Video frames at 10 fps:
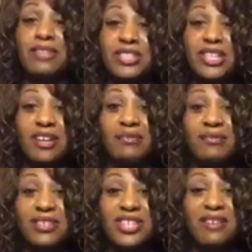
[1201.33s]

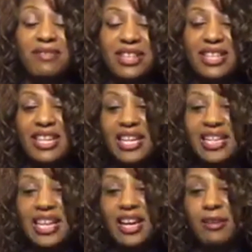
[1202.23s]
chef in
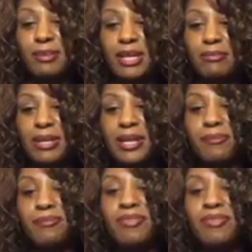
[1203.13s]
the Airbnb.